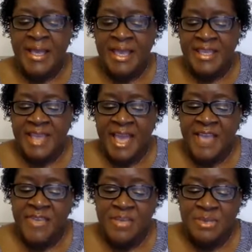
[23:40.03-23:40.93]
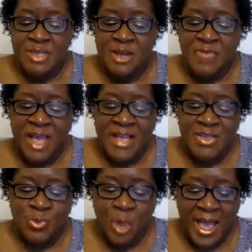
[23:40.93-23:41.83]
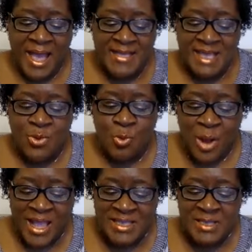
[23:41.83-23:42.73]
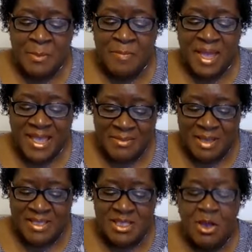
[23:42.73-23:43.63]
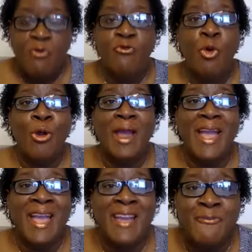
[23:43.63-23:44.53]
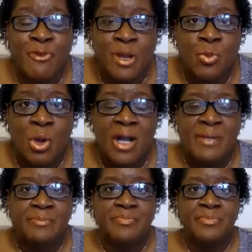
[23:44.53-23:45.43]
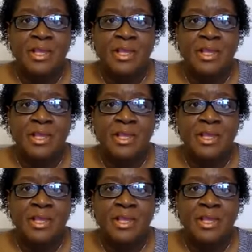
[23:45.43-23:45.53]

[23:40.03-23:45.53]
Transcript: He gave himself as a ransom payment for everyone,